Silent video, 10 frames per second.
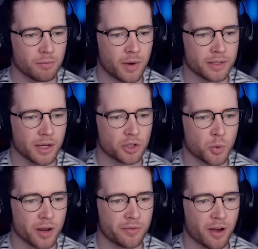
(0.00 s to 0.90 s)
Mine takes
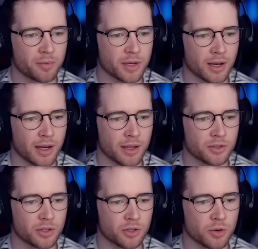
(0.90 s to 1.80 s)
25%
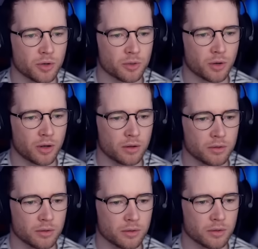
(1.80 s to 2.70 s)
less to do as well.
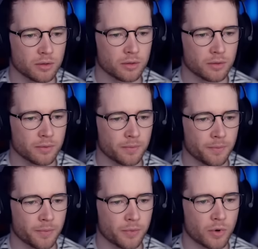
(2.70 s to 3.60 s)

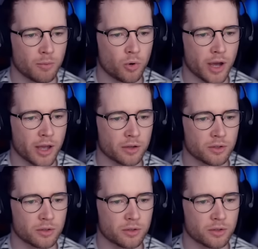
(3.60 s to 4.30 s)
Right, more eggs.